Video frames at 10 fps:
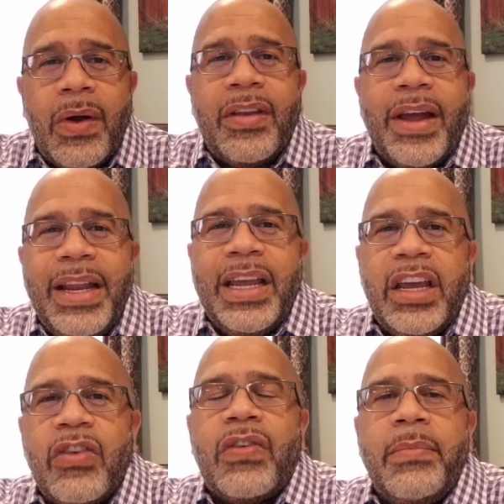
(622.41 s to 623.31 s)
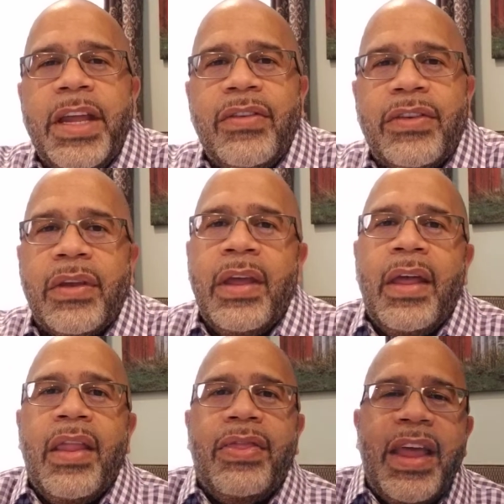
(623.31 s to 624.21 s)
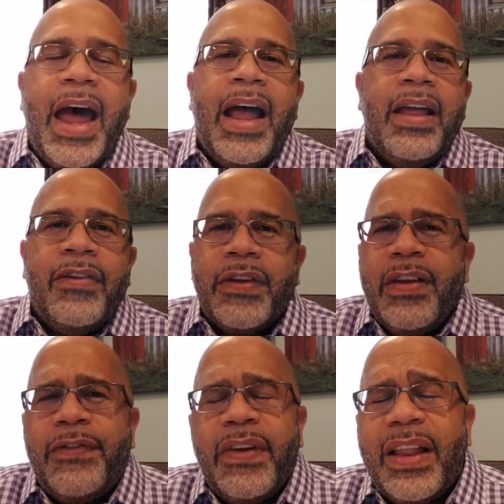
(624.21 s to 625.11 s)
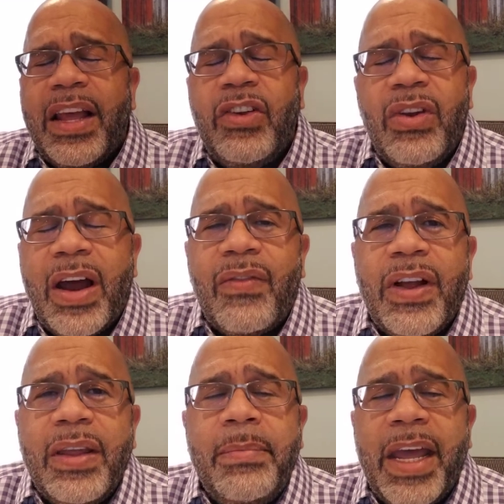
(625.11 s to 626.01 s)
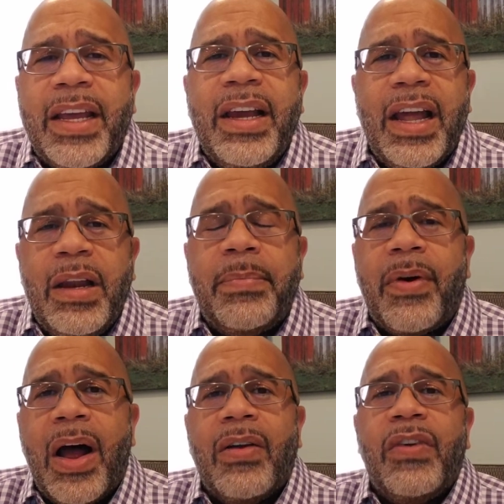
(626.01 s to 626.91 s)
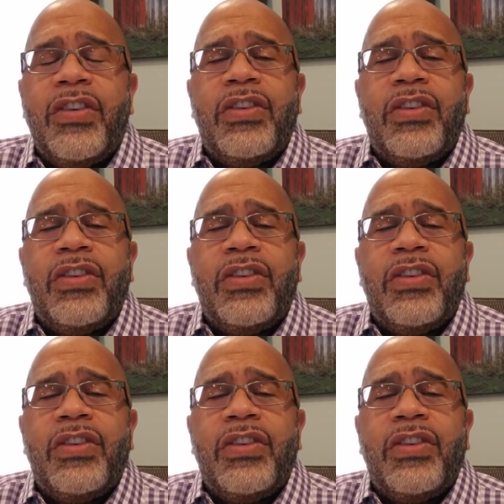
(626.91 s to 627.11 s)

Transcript: tiny increments, that it's going to feel like you're not really making any progress.